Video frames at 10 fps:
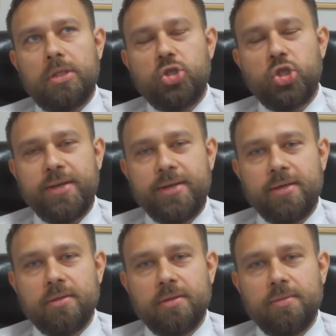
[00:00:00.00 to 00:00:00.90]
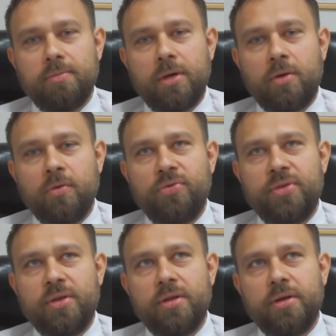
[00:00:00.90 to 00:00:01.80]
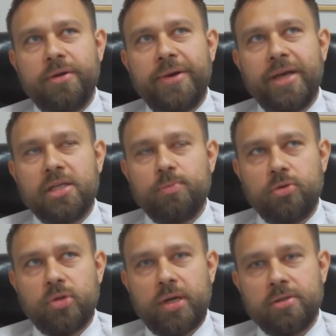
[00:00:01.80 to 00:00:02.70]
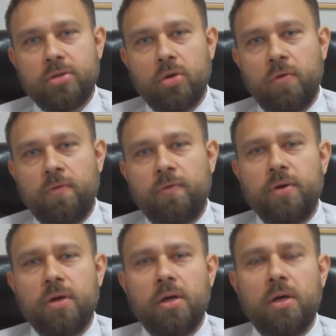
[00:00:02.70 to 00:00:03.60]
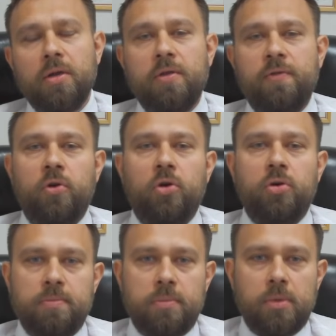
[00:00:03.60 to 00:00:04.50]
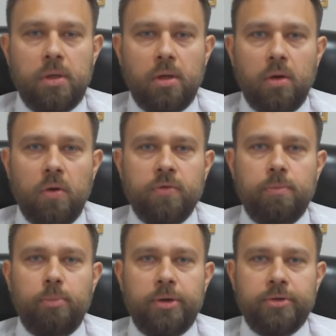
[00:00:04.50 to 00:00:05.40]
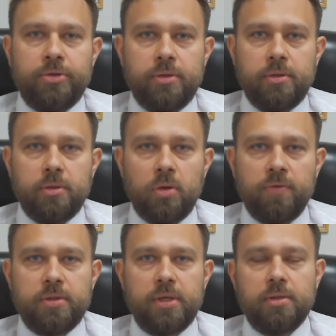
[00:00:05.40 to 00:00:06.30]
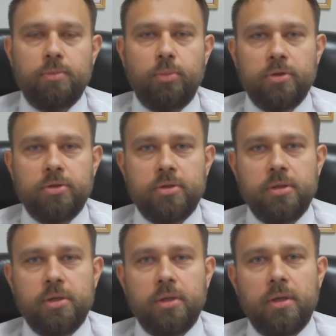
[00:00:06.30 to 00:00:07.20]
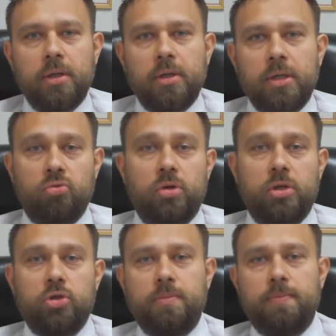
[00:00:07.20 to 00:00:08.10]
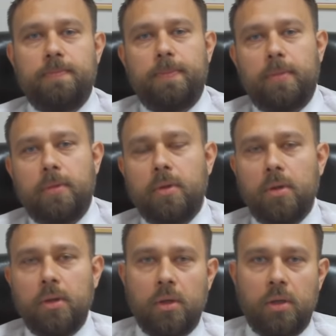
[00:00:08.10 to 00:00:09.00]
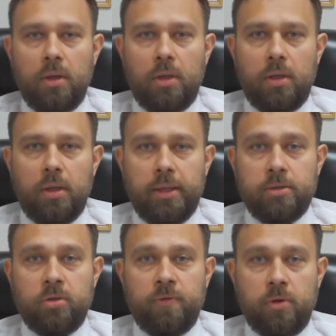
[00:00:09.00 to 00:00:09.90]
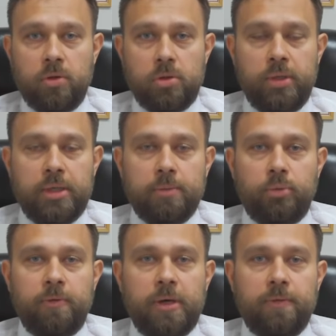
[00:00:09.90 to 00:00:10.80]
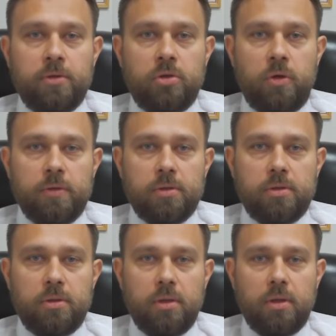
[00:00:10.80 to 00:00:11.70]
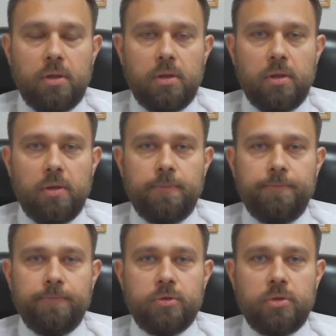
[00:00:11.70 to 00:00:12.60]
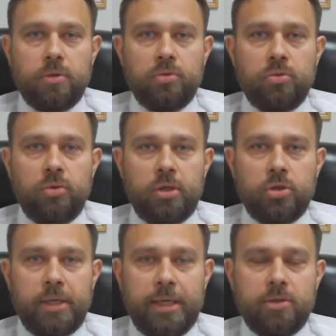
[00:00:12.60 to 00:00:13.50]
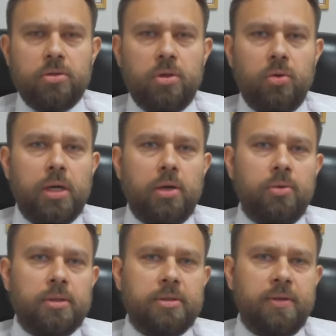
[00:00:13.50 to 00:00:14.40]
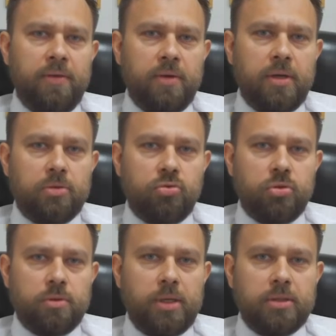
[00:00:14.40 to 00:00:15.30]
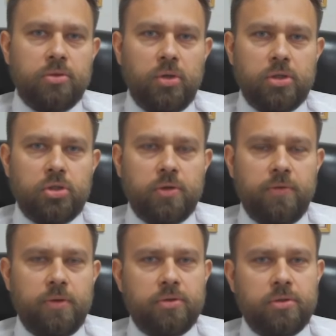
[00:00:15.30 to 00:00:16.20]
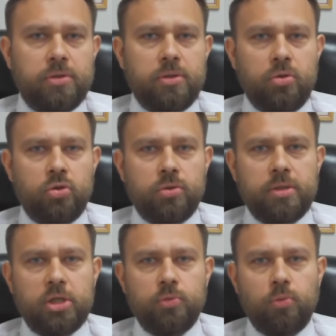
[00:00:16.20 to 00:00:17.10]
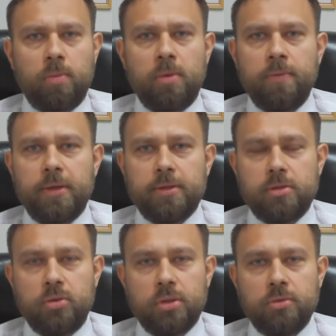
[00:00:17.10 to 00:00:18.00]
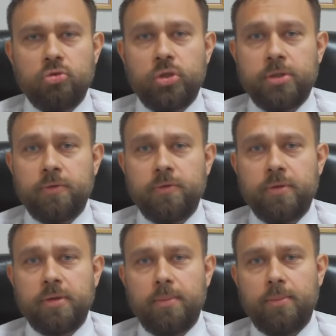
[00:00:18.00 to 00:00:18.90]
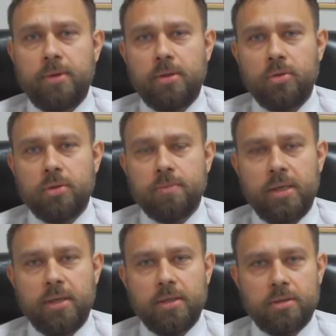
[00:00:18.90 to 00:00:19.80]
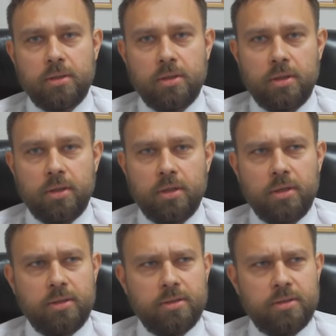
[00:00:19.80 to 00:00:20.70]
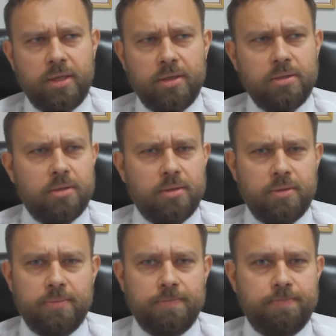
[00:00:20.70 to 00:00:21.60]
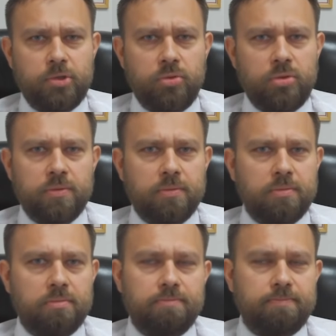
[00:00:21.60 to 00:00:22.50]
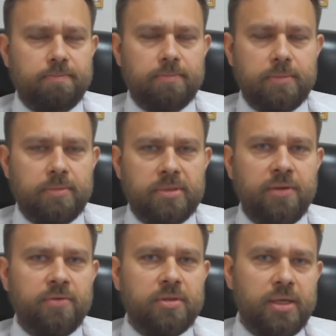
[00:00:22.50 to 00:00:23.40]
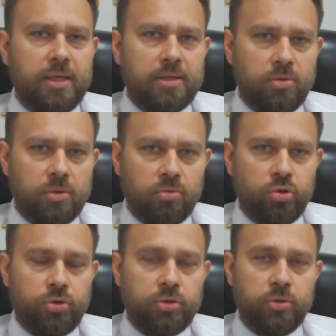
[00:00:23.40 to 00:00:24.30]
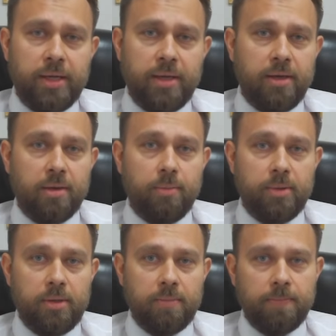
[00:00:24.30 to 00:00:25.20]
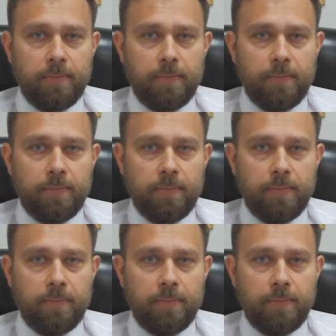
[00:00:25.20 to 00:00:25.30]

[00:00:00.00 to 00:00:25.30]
checking about the expertise of uh, the firm, of the party, of the second party in Russia. And of course, we can provide this service. Uh, so in Russia, I don't know how in other countries, but in Russia, there is the usual such problem that you can register the company, you can make it uh, inside um, during seven days, you can register any company.